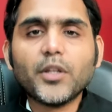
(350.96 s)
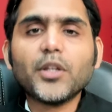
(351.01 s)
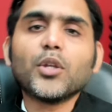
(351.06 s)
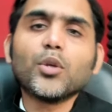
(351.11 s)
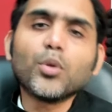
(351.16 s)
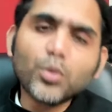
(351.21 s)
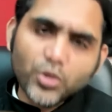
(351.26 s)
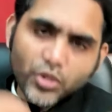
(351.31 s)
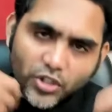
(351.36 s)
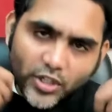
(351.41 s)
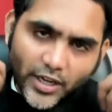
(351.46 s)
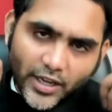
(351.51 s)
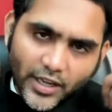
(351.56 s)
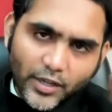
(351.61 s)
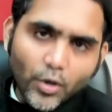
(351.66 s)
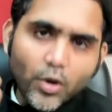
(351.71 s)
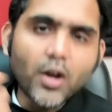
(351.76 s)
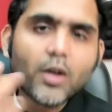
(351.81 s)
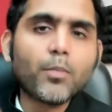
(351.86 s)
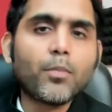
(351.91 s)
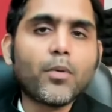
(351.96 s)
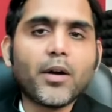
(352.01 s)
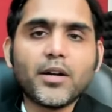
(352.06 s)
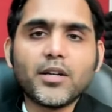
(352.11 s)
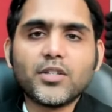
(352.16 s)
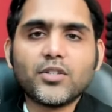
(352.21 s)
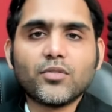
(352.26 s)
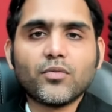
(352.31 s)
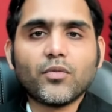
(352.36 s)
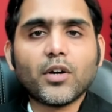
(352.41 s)
you share your
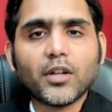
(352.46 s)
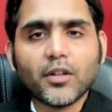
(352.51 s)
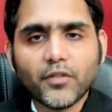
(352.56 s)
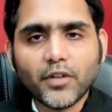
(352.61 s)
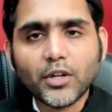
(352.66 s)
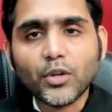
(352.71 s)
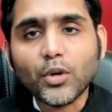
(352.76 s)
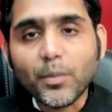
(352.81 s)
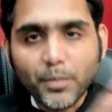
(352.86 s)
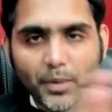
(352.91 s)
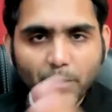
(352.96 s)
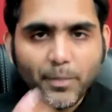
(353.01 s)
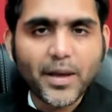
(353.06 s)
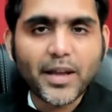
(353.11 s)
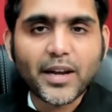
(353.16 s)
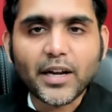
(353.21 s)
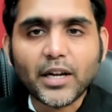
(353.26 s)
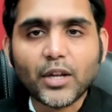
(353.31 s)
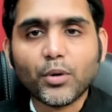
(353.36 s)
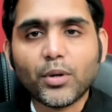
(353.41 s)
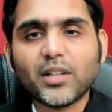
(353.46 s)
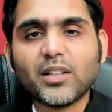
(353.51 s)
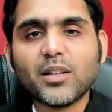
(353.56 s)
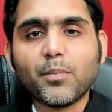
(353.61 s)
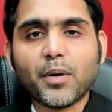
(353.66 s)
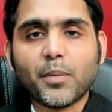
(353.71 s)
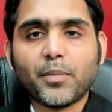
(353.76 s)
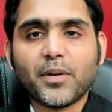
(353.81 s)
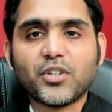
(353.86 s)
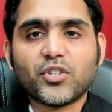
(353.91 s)
points, whatever you are preparing during the
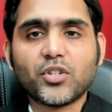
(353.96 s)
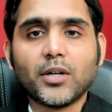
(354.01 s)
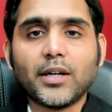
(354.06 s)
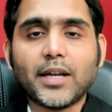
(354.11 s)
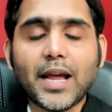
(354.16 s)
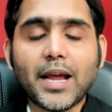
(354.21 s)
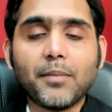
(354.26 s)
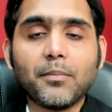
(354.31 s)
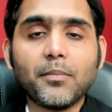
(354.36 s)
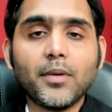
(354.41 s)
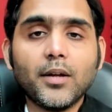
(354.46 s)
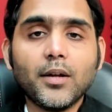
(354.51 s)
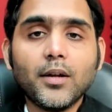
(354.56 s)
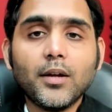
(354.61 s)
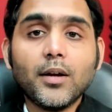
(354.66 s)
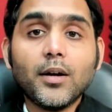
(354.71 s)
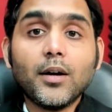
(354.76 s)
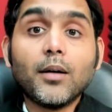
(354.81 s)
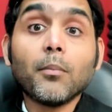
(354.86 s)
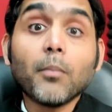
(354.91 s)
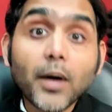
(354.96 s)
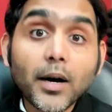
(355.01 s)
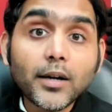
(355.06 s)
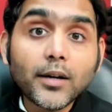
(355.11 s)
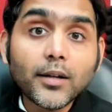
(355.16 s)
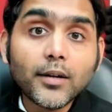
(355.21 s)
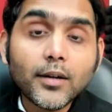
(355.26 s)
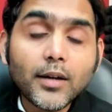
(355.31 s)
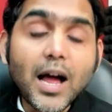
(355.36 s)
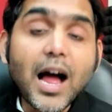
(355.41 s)
preparation time,
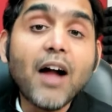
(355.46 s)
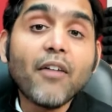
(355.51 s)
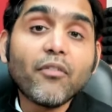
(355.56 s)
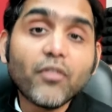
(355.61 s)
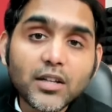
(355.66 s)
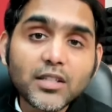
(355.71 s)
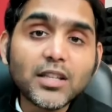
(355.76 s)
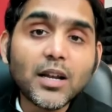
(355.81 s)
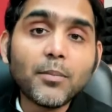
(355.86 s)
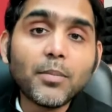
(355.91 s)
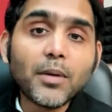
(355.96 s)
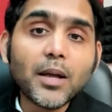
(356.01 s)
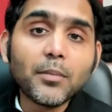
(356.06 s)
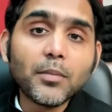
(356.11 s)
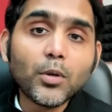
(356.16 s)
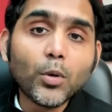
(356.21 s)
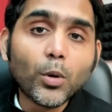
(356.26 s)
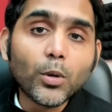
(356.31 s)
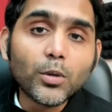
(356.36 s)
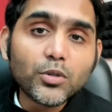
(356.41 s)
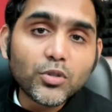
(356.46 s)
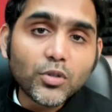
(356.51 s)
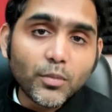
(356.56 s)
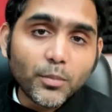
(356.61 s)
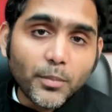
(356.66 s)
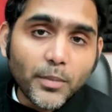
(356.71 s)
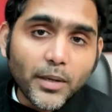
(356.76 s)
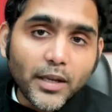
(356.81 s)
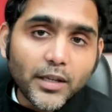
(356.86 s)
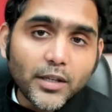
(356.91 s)
but after some time you also
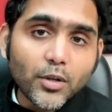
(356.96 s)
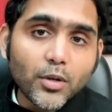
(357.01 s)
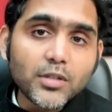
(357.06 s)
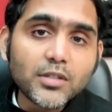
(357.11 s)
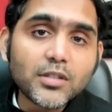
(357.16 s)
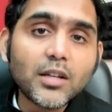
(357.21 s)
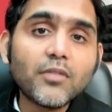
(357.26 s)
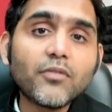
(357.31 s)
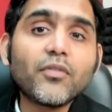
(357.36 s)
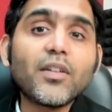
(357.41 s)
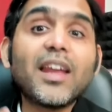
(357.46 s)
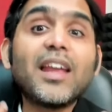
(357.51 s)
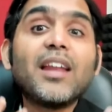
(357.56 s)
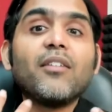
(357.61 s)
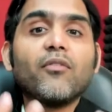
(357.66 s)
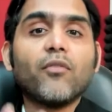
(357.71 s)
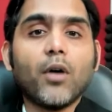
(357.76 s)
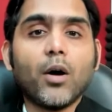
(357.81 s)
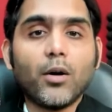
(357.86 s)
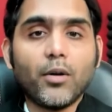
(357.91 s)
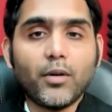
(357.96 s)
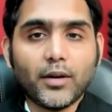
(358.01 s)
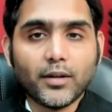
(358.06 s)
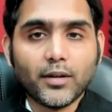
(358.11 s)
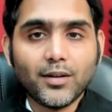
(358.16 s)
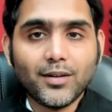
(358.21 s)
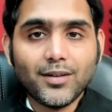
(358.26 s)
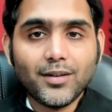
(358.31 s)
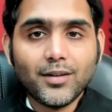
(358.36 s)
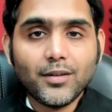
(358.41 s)
make yourself involved.
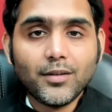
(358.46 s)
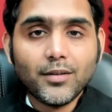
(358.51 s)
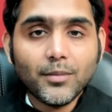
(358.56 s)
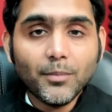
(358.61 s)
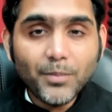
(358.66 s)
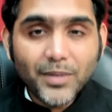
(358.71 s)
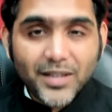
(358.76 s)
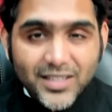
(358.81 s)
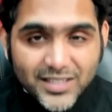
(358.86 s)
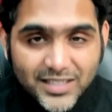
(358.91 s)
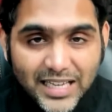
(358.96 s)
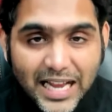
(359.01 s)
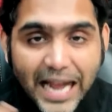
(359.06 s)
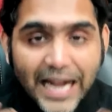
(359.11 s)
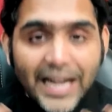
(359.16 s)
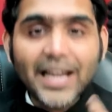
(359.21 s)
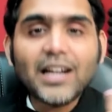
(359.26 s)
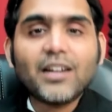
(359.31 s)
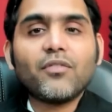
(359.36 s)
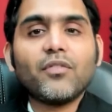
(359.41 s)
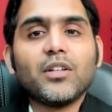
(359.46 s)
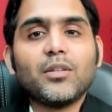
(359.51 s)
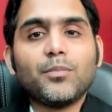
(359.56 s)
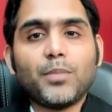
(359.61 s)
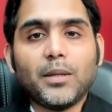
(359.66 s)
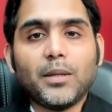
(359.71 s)
Please connect with